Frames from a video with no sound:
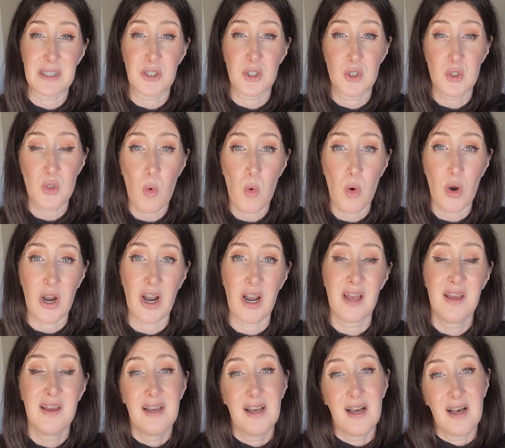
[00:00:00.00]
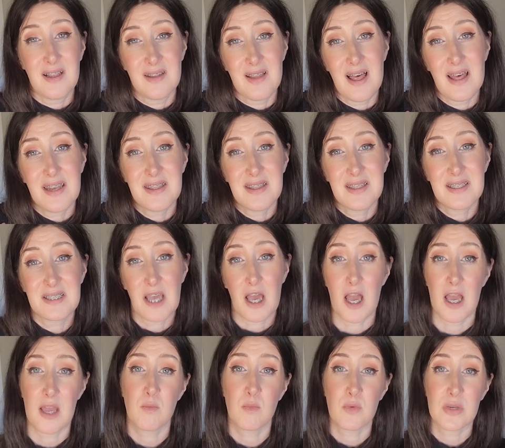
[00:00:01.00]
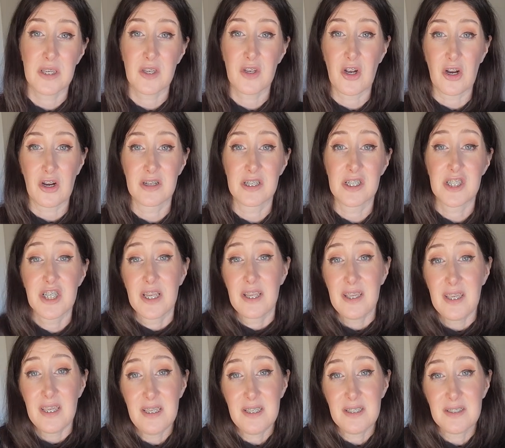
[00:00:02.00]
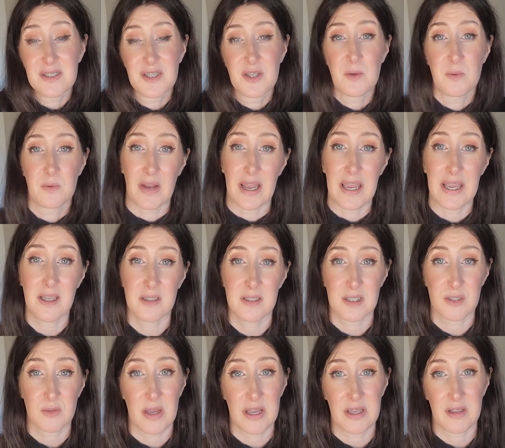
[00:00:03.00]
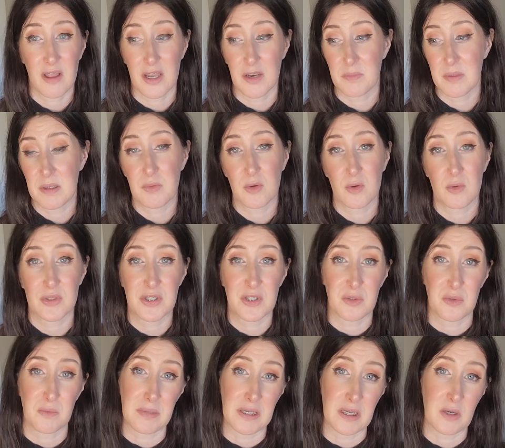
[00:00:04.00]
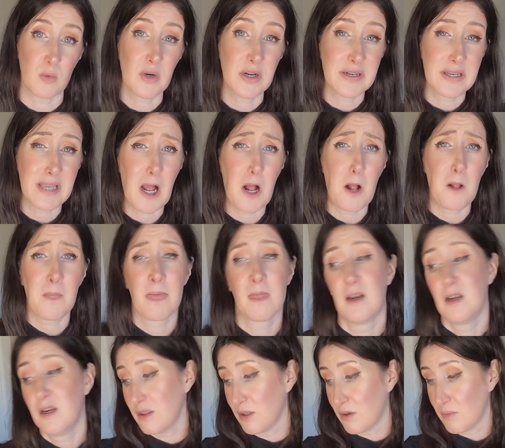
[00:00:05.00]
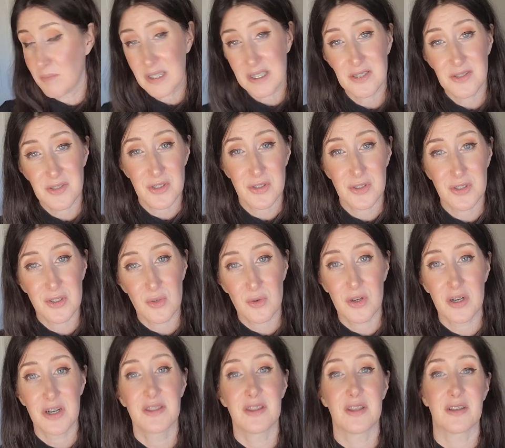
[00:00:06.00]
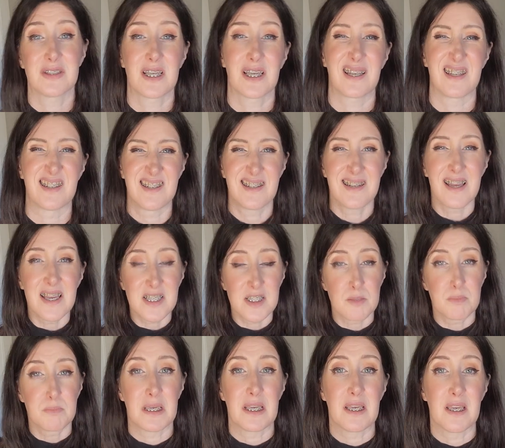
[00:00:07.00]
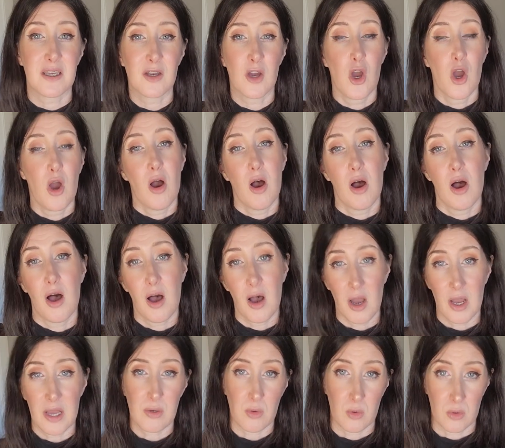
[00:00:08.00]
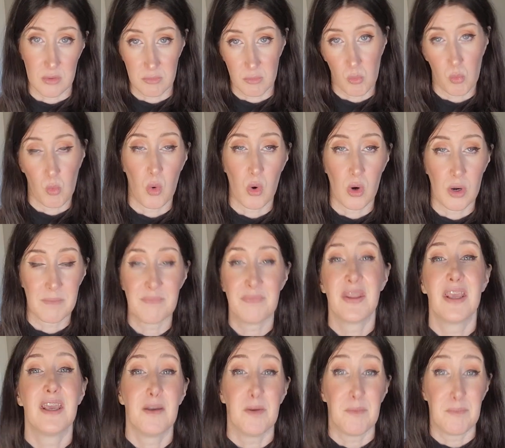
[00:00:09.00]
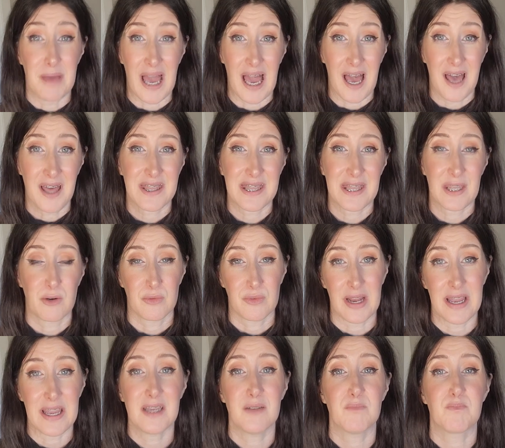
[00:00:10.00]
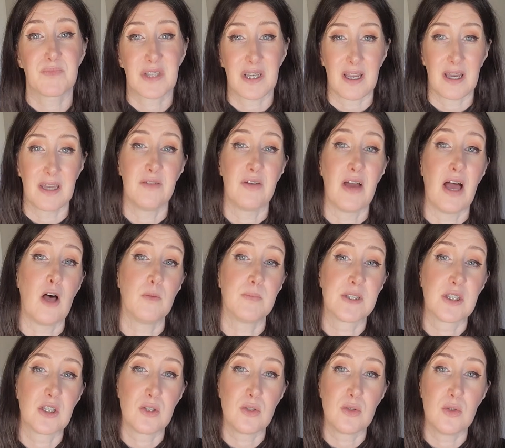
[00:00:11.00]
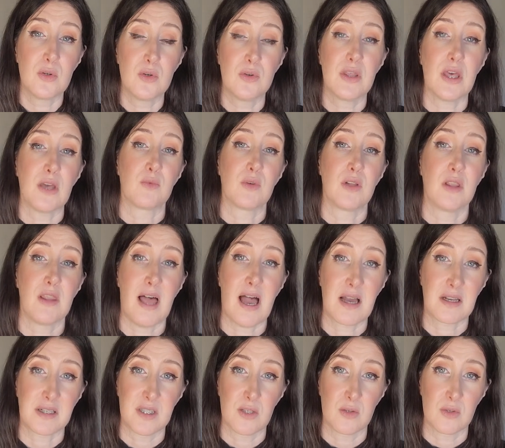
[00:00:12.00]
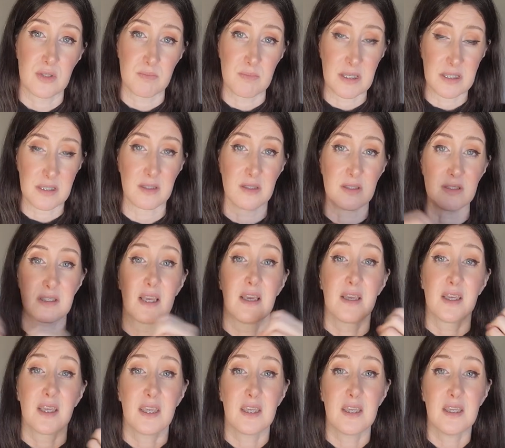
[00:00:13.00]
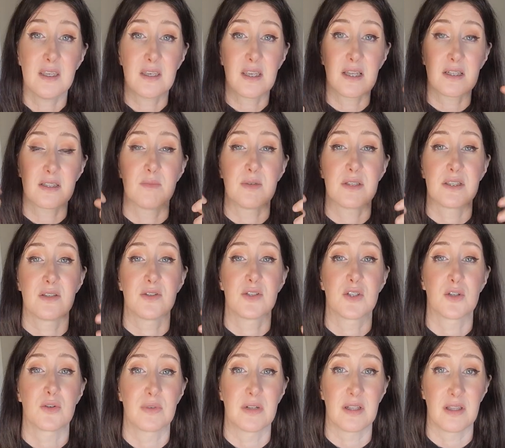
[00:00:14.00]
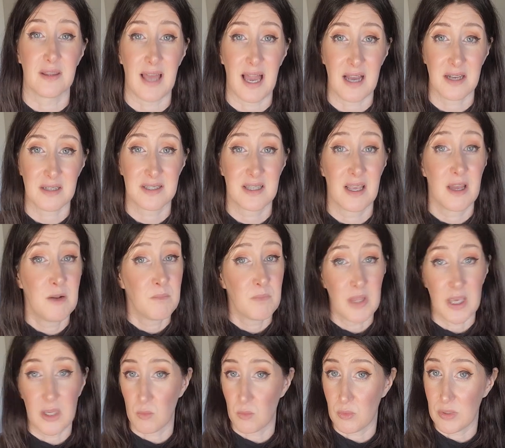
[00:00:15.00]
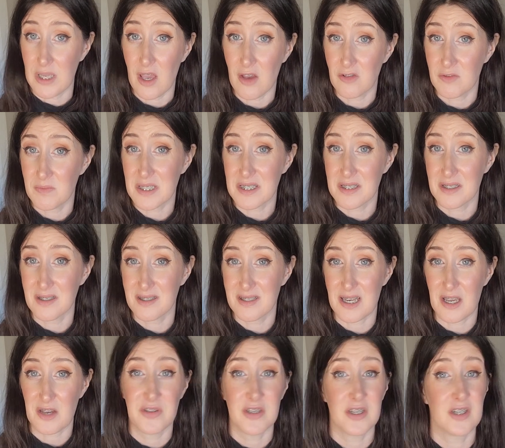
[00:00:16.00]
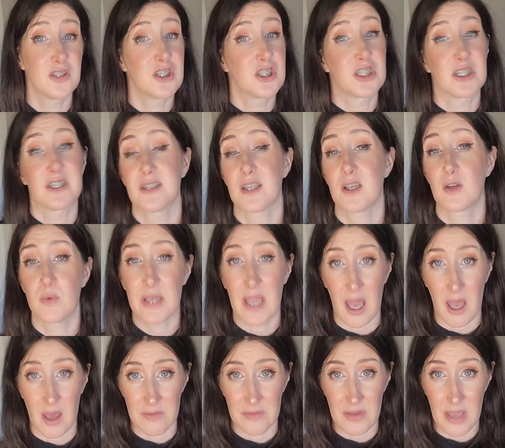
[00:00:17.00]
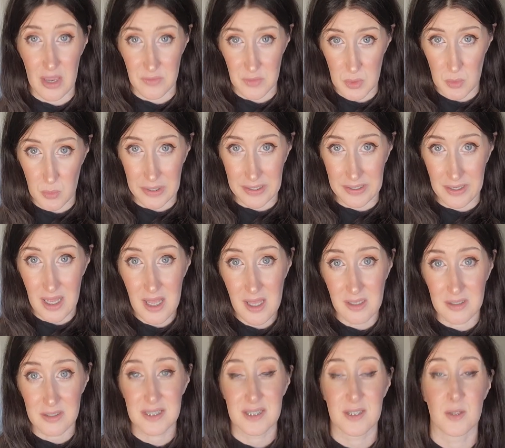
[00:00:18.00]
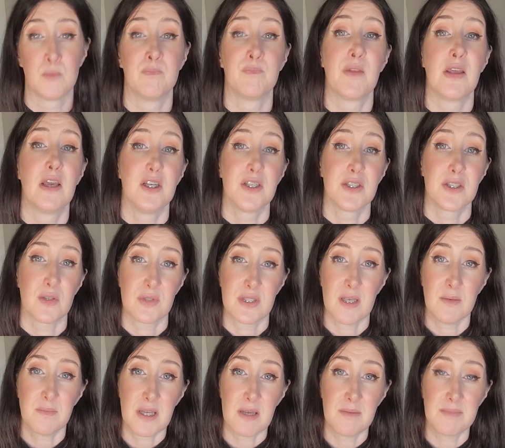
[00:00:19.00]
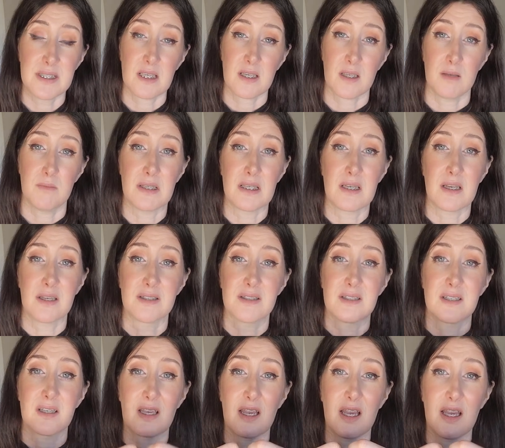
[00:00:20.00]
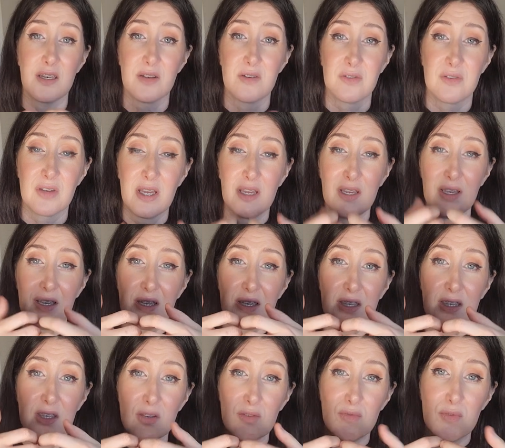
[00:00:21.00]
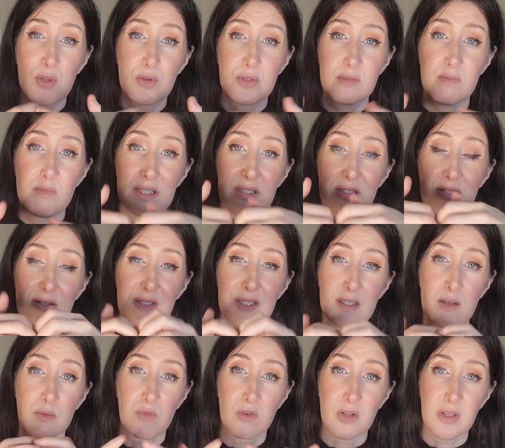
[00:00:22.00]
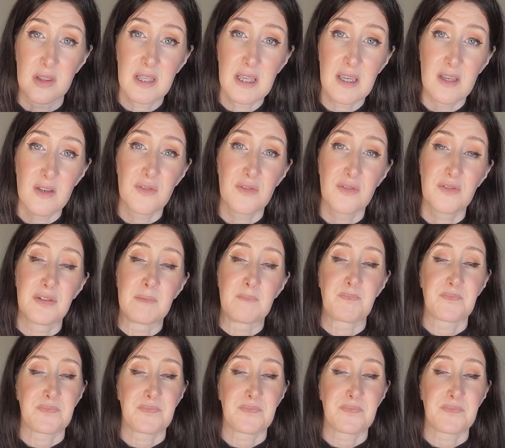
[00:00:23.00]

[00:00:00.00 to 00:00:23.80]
sore, a lot of the time we encourage heat, right? This is why a lot of people will do a big workout, their muscles are sore, they'll take a nice big hot or warm bath, right? To kind of help soothe and relax those muscles. Heat gets muscles to relax. And we have muscles down there just like we have everywhere else. So sometimes it can be nice to kind of give those muscles some relief